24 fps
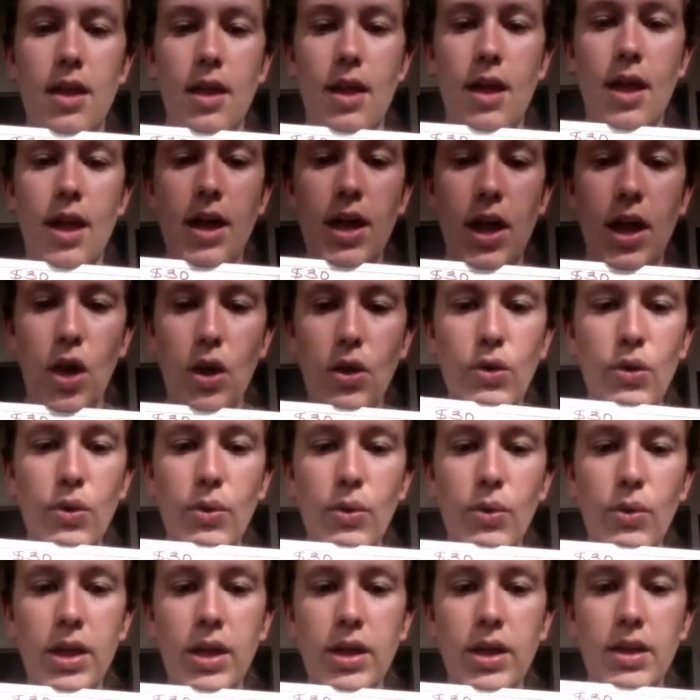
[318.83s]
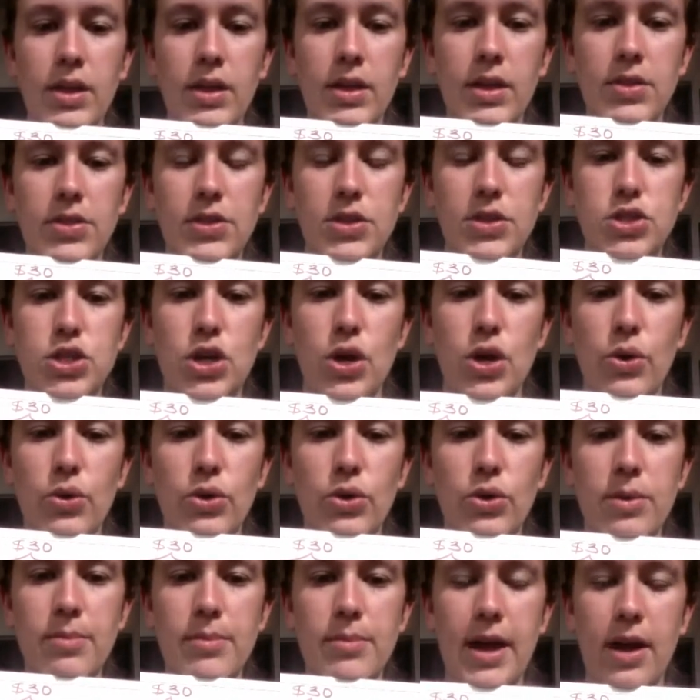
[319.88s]
I know the
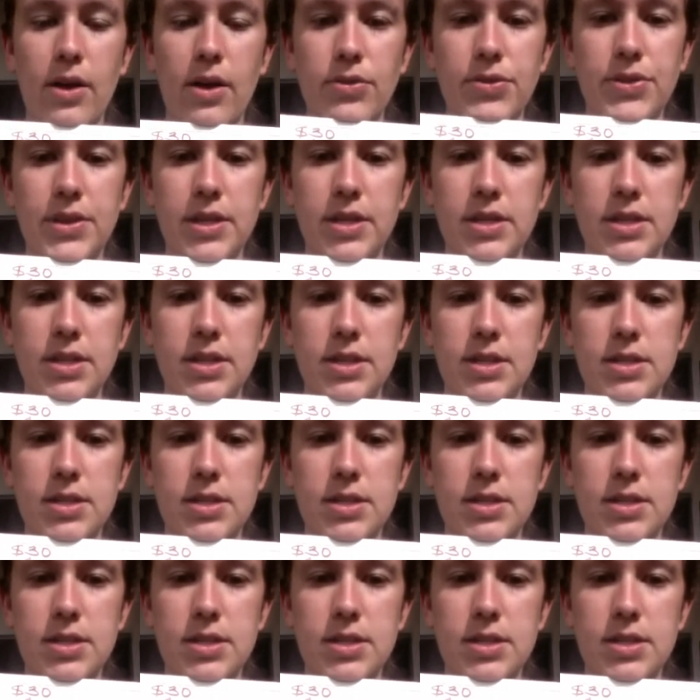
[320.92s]
total amount that